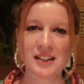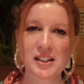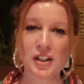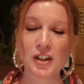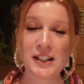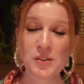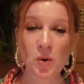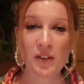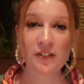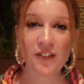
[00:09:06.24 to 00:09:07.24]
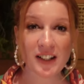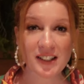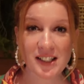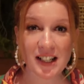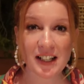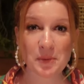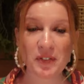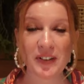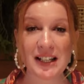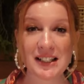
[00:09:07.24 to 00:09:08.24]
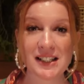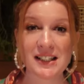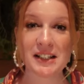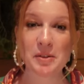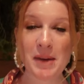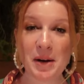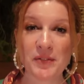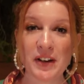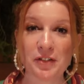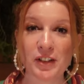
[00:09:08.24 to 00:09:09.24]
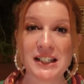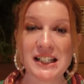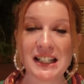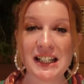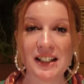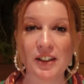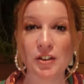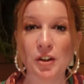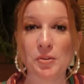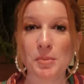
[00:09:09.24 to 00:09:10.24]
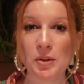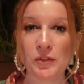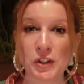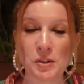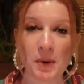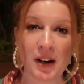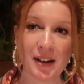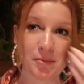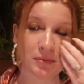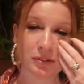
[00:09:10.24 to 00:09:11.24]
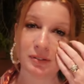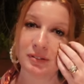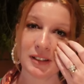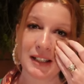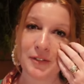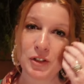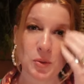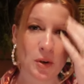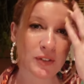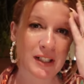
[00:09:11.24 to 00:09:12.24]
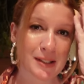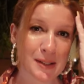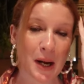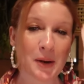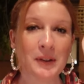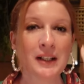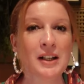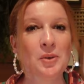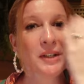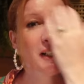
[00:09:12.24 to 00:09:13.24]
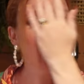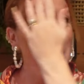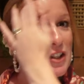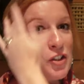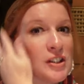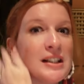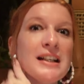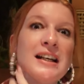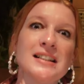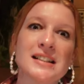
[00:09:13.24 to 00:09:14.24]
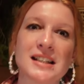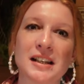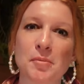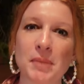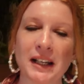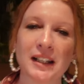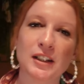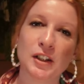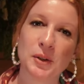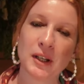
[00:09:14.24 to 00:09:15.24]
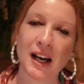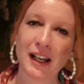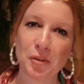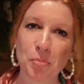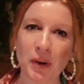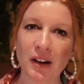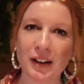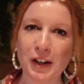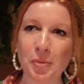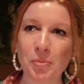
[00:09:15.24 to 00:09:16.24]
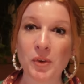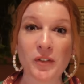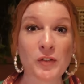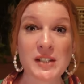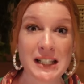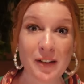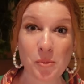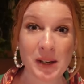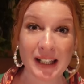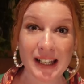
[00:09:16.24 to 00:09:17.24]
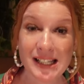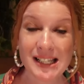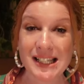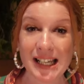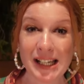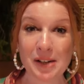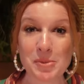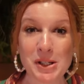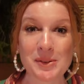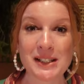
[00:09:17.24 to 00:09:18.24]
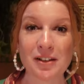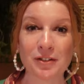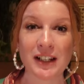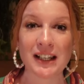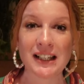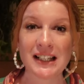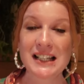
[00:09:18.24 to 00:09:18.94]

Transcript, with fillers: So guys, what a fun day we've had today. We met up with our friend Ian, who moved to Dubai 11-12 years ago. We occasionally get to see him back in the UK, but we've obviously never been here to see him, so it was lovely